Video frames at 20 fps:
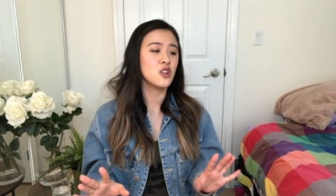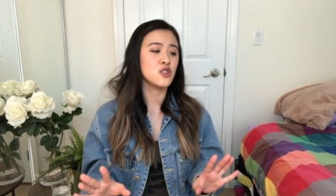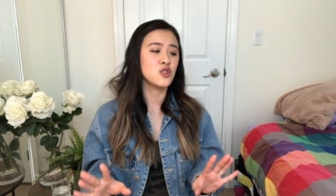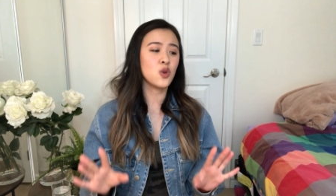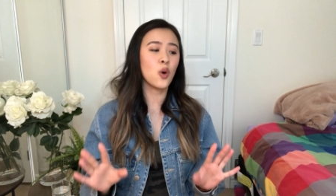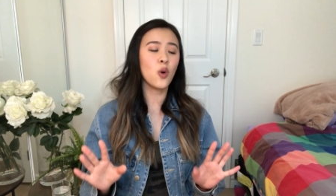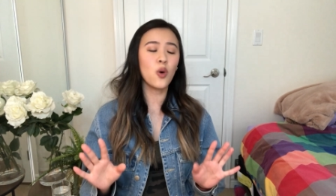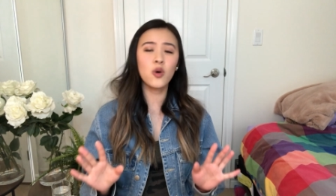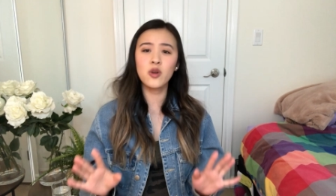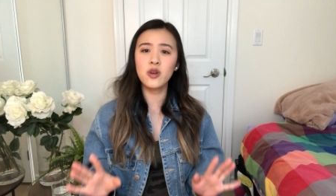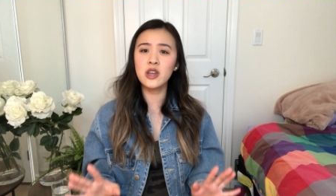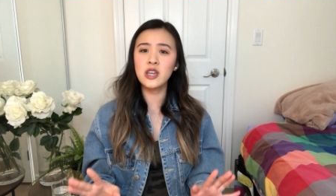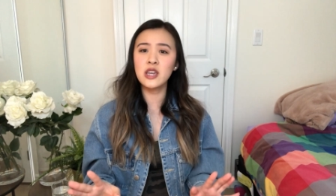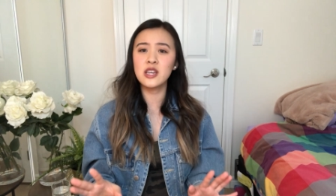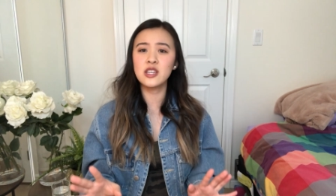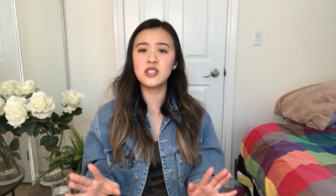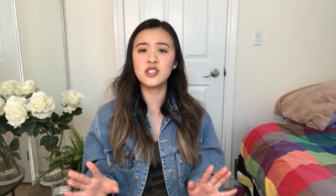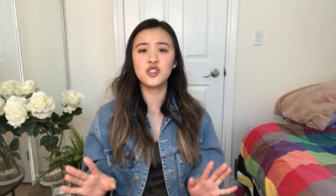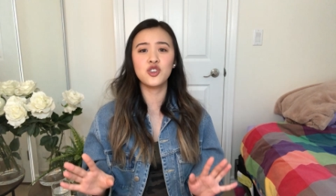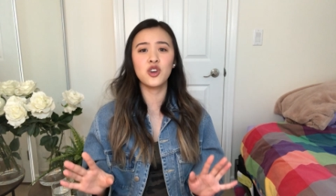
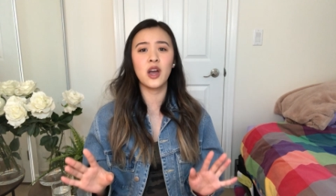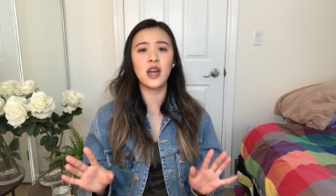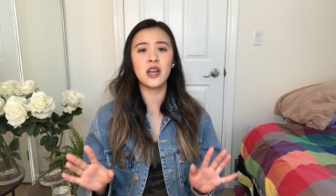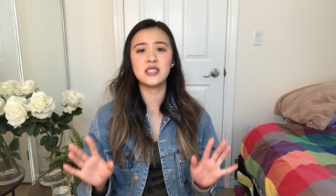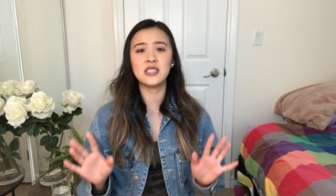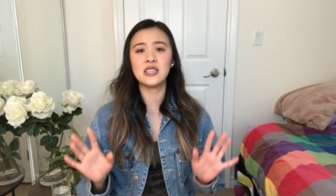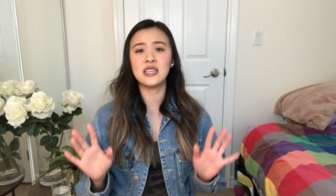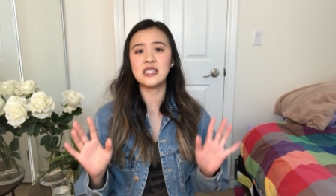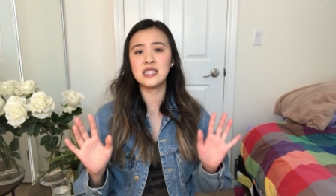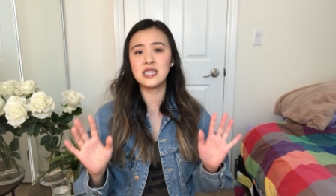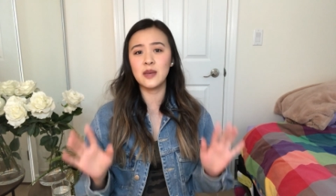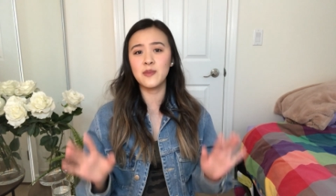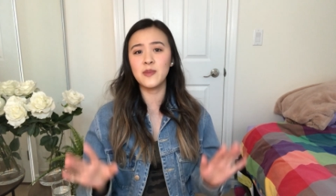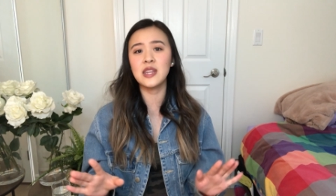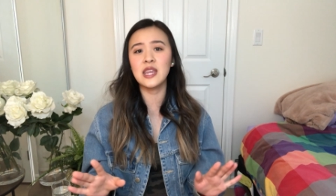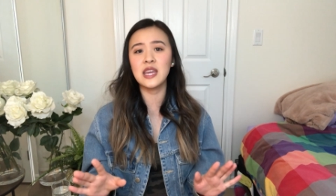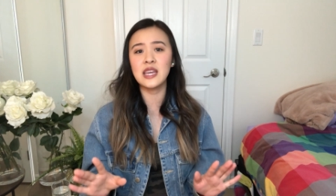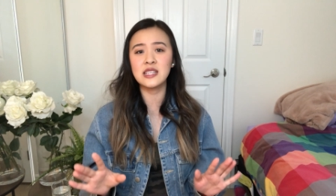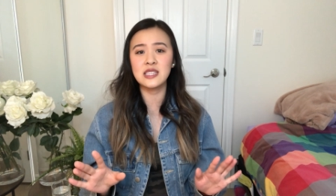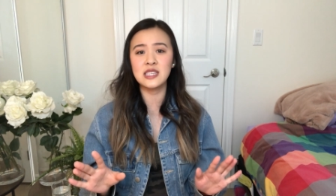Tori is trying to
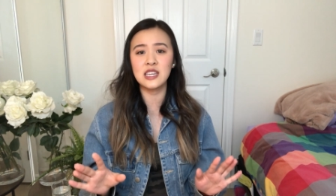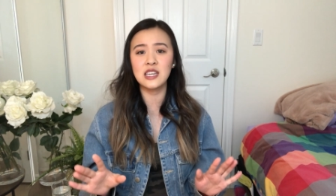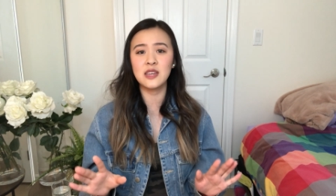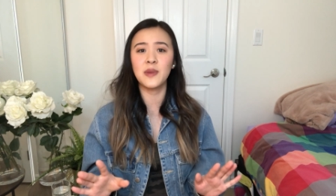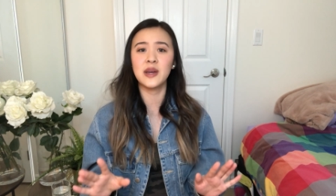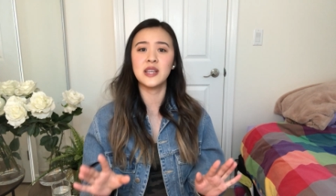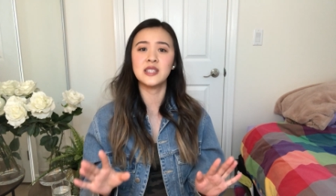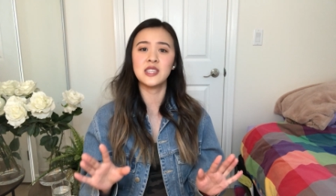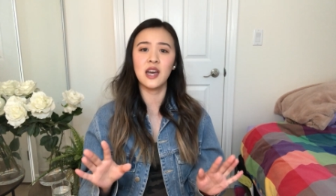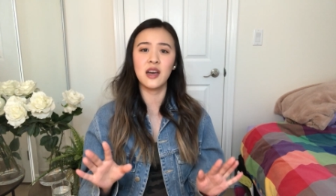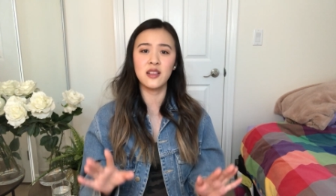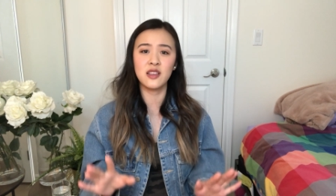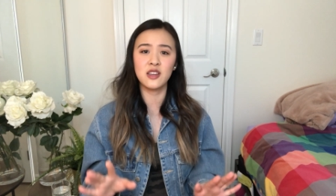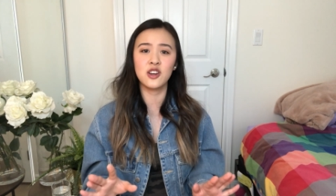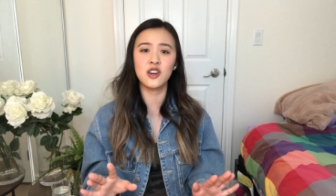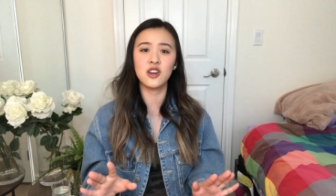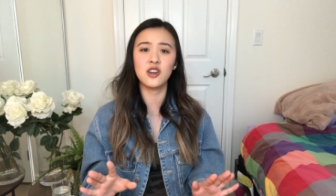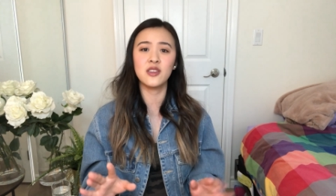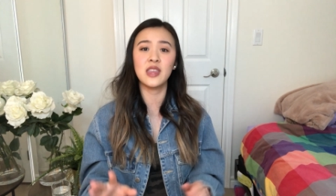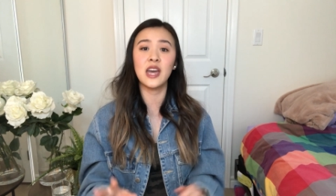intimidate Dee by telling
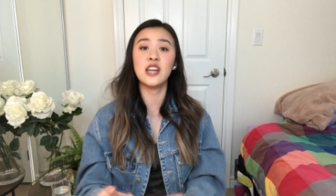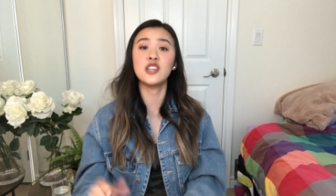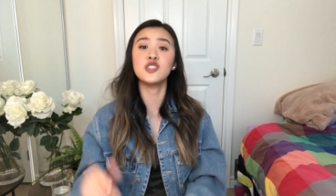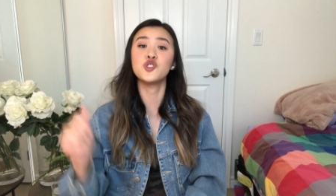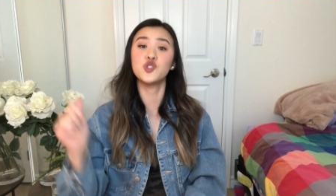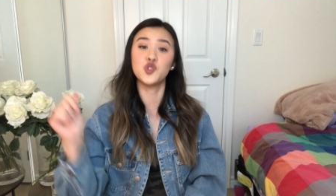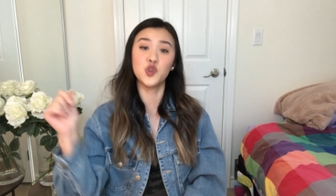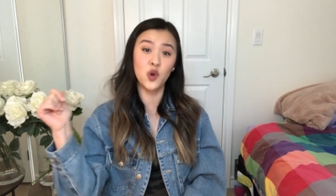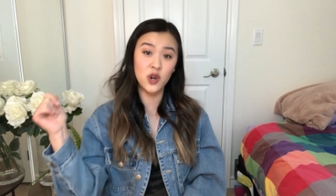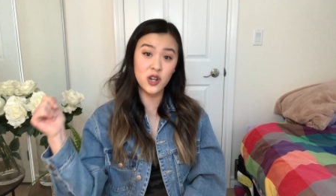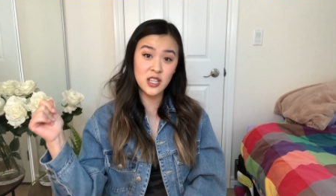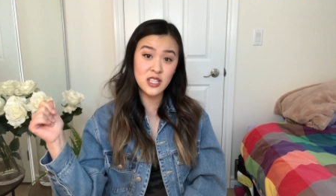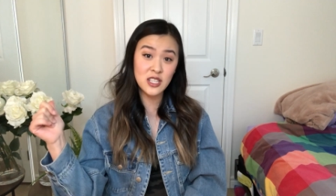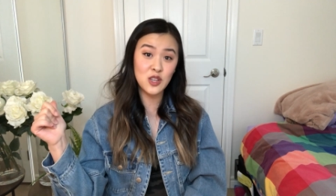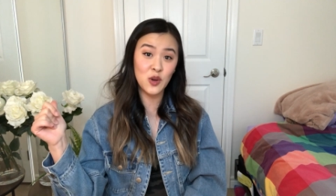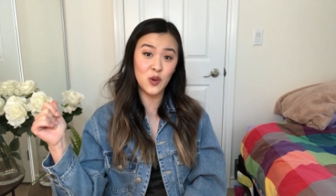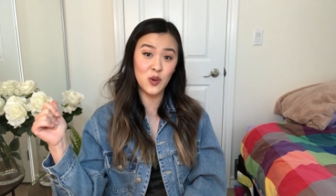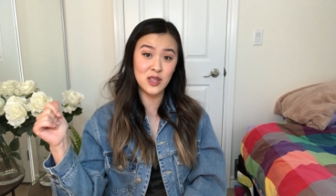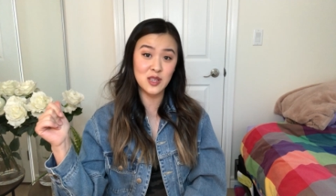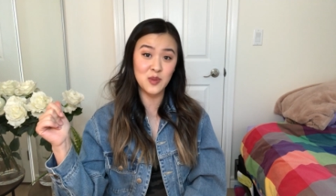her that Jordan's
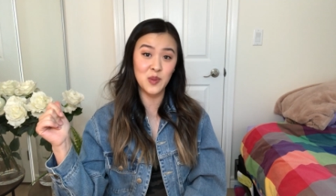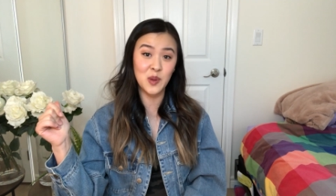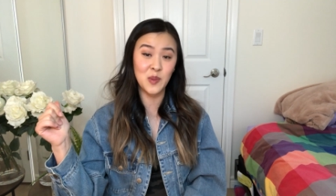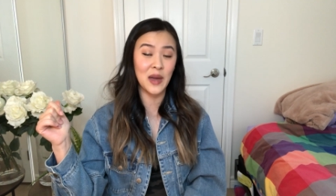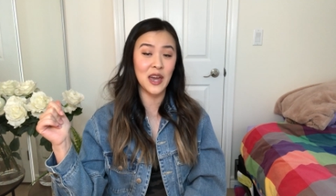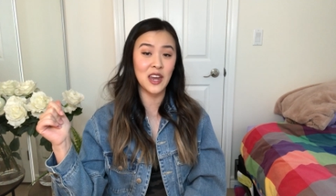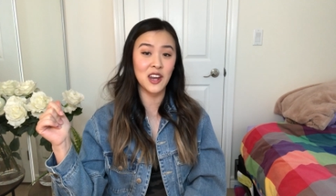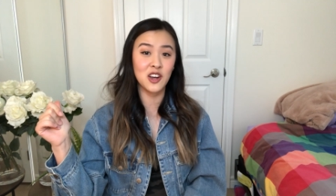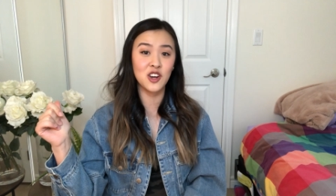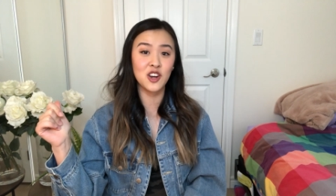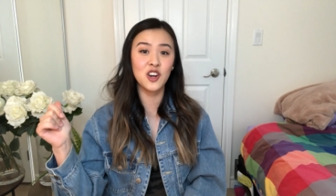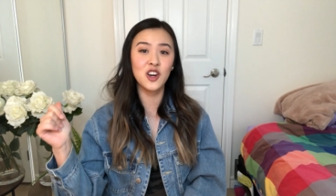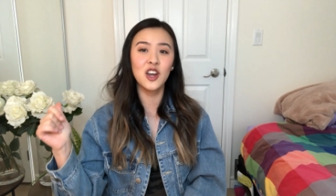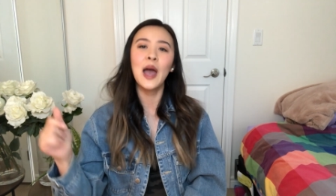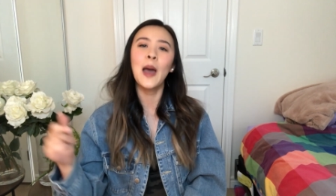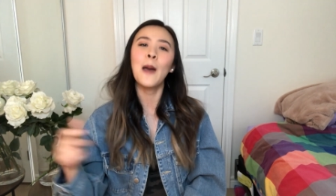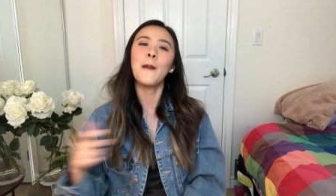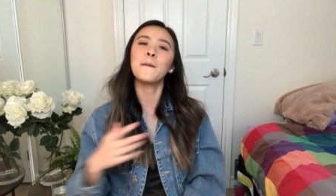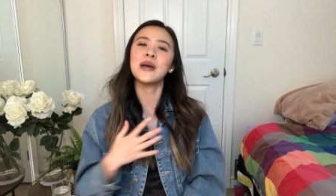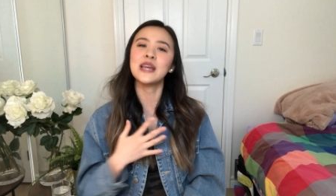going to be mad at her,
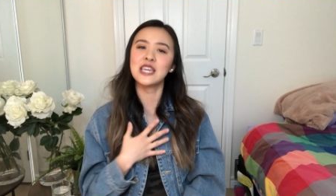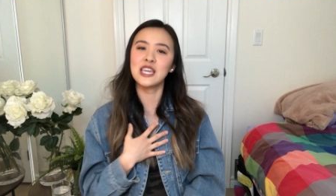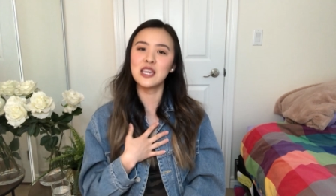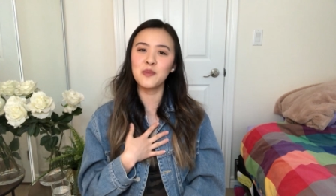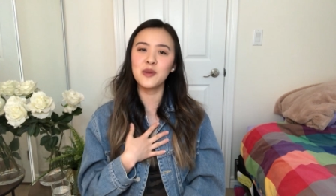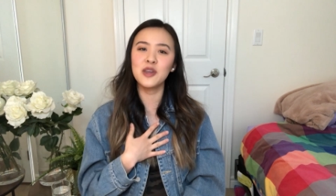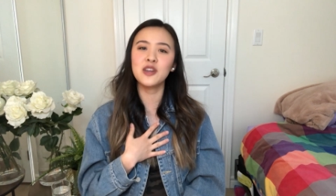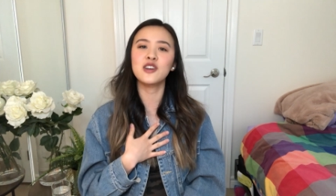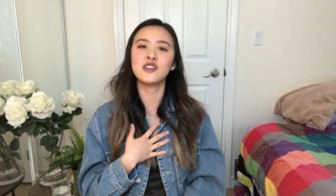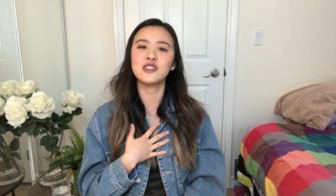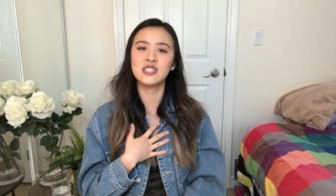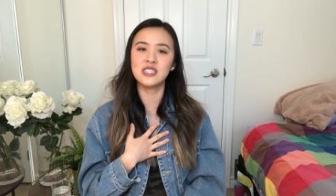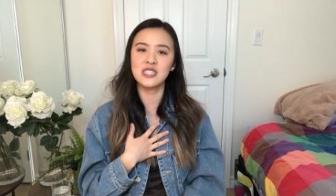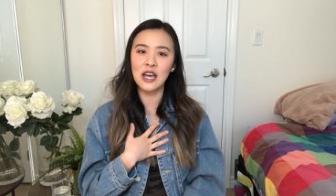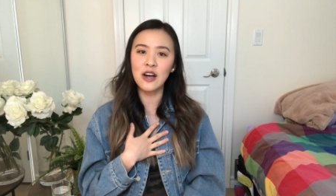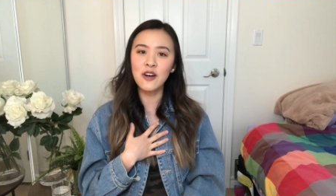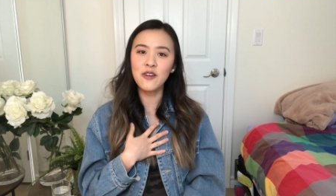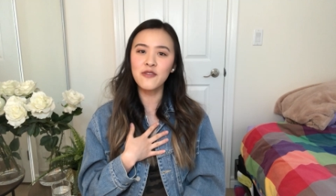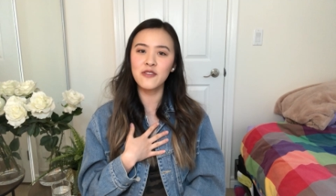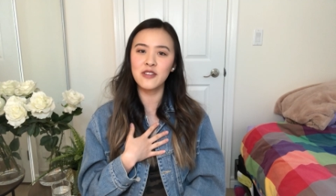but keeping
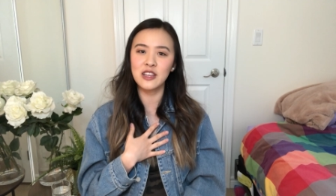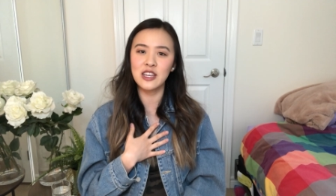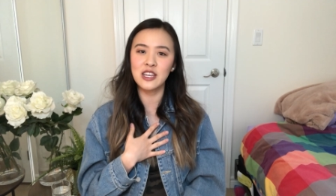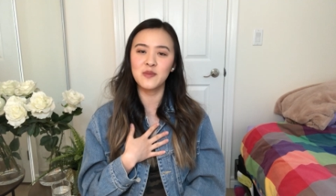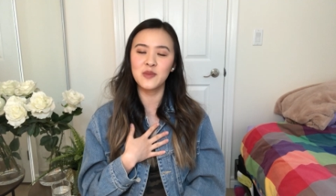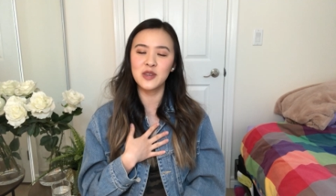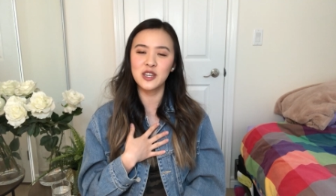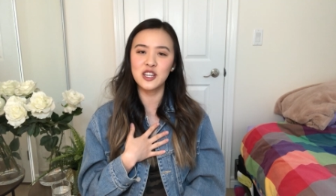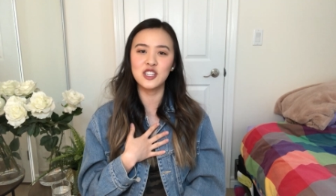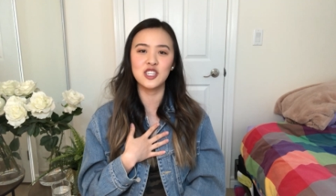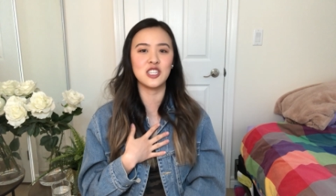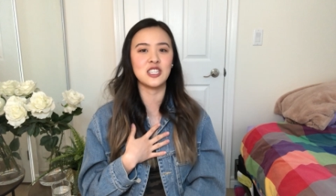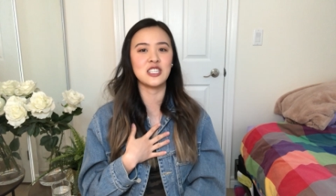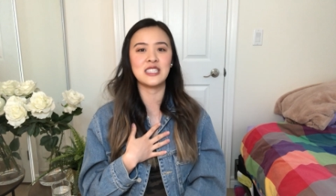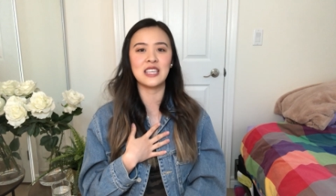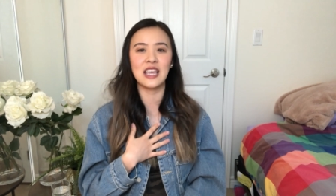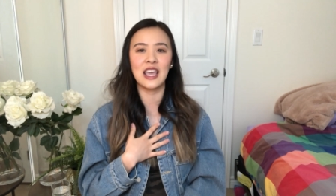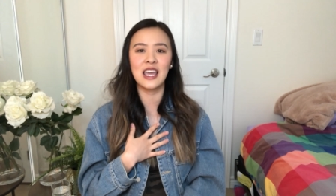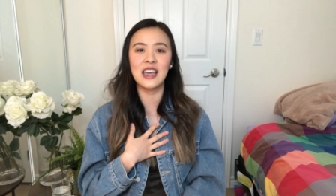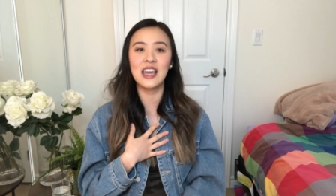herself clean because she's
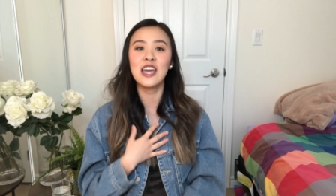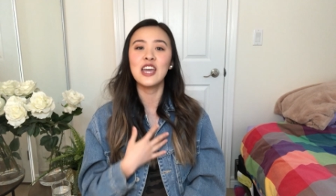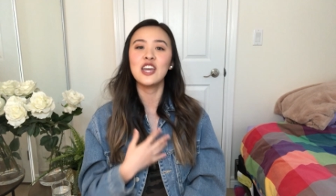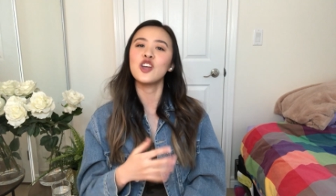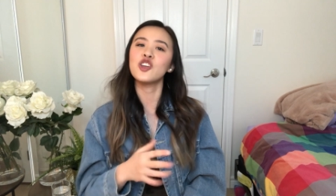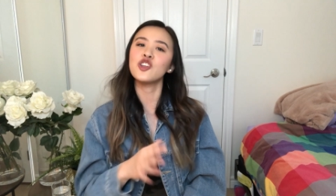saying,